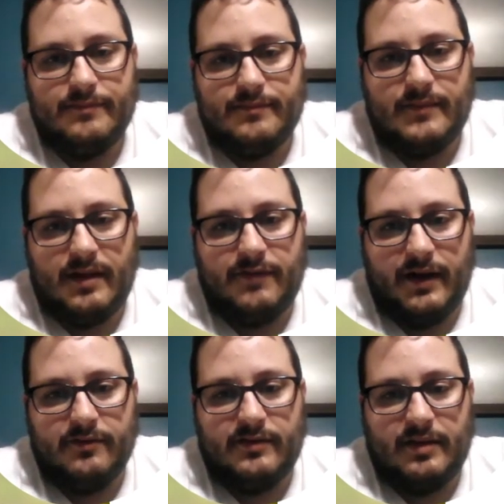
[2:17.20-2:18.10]

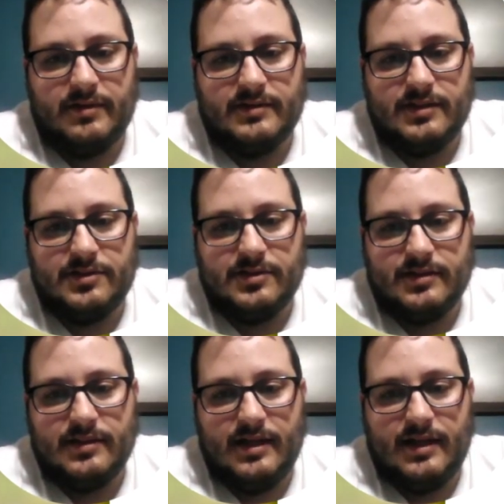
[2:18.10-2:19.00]

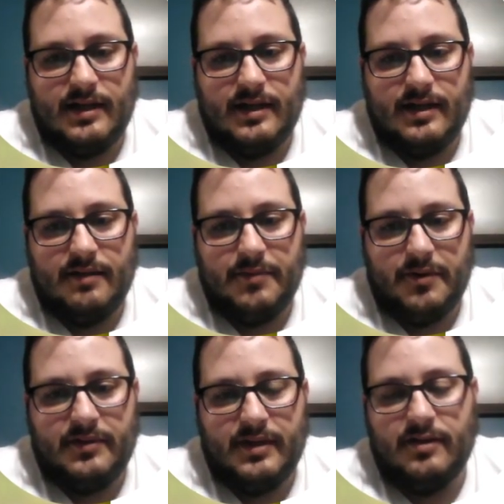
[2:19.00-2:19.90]
phytostabilization,
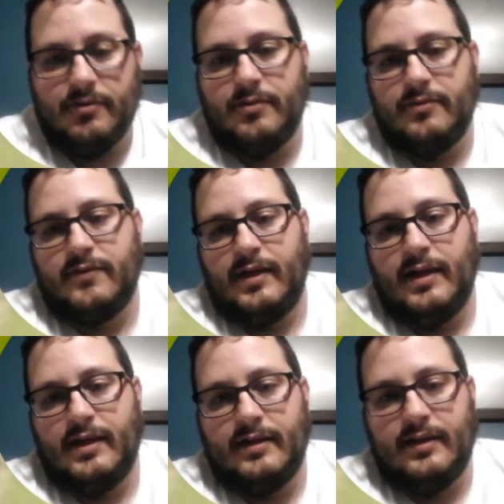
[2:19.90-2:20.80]
both in the roots
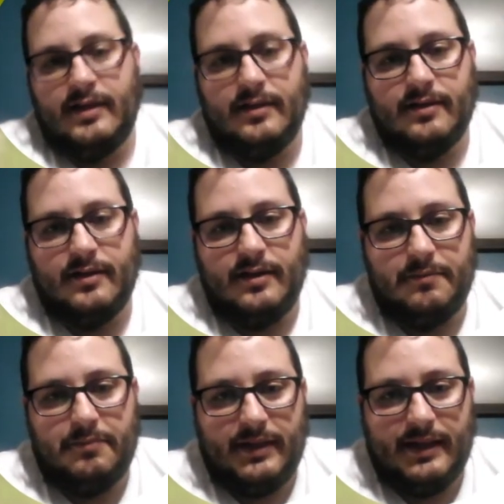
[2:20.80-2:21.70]
and in the
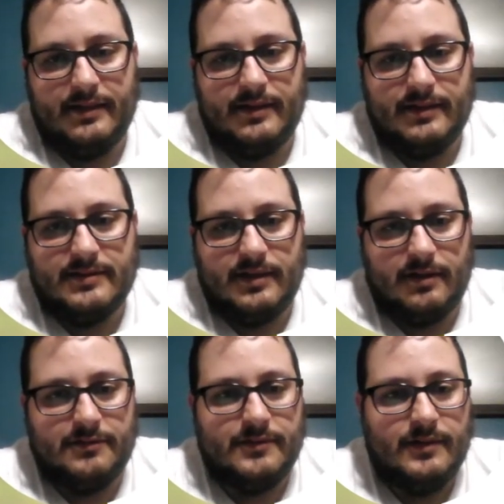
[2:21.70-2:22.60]
plant
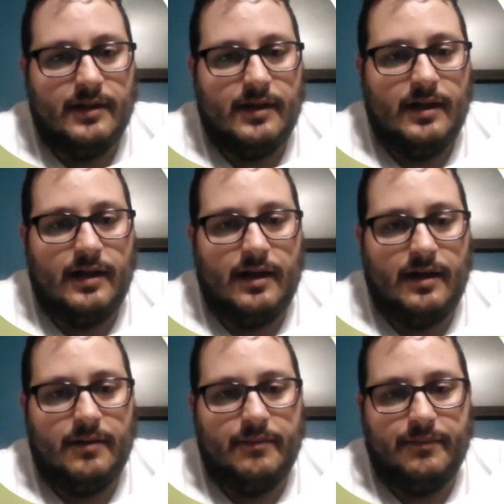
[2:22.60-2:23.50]
itself.
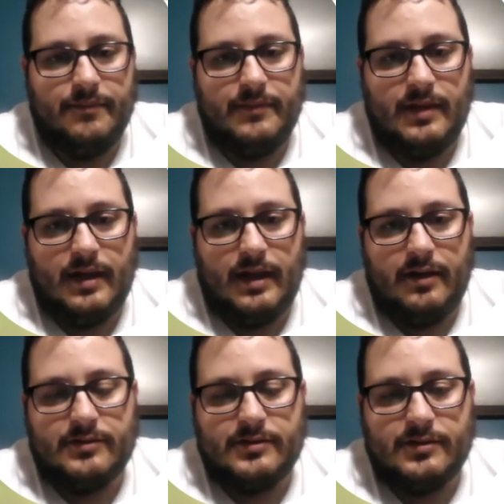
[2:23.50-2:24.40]
I
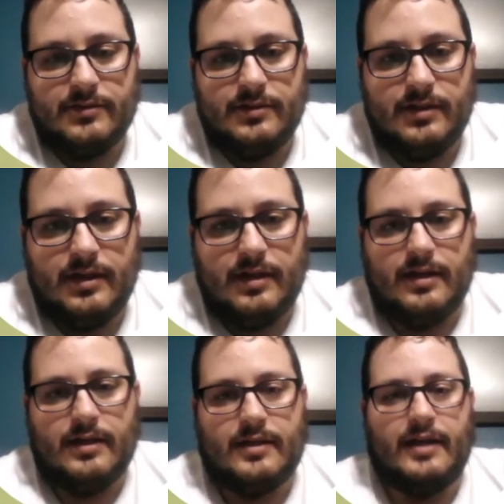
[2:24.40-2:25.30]
also
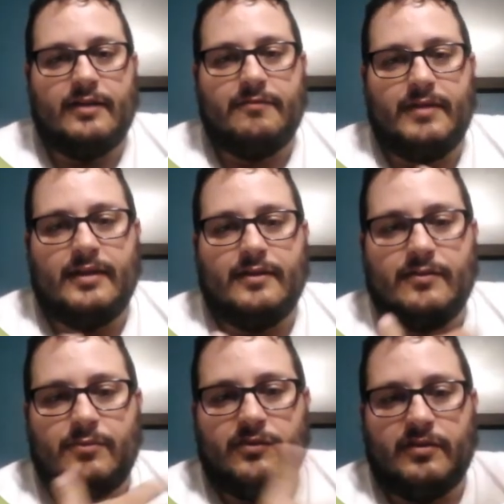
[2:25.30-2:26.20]
kind of made this
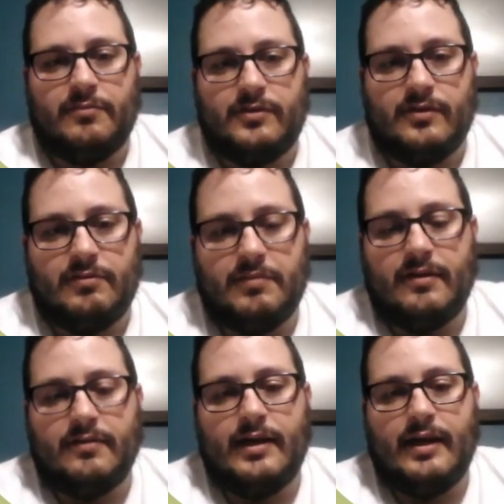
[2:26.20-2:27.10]
in more simple terms
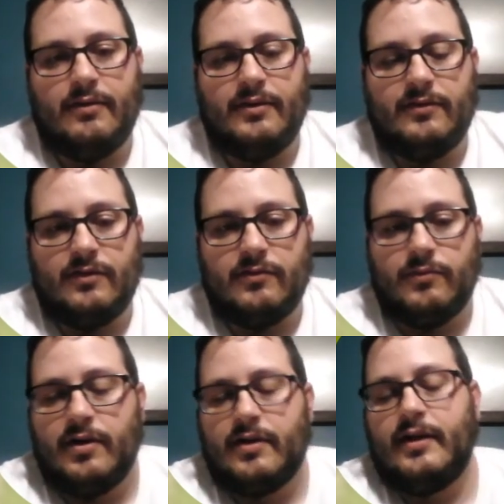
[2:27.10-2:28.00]
about how these things
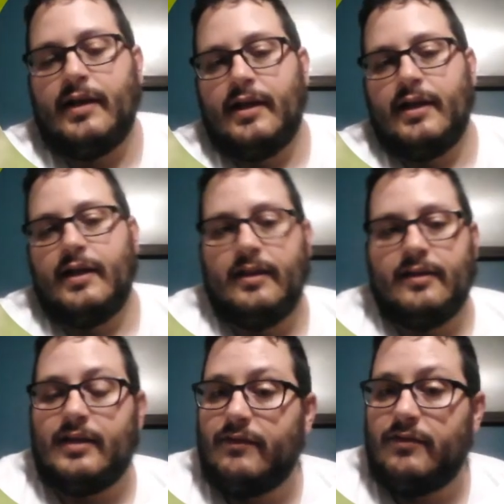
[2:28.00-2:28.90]
work and
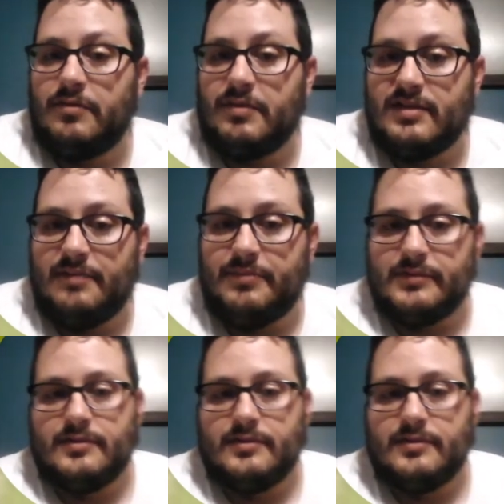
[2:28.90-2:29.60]
give you some examples.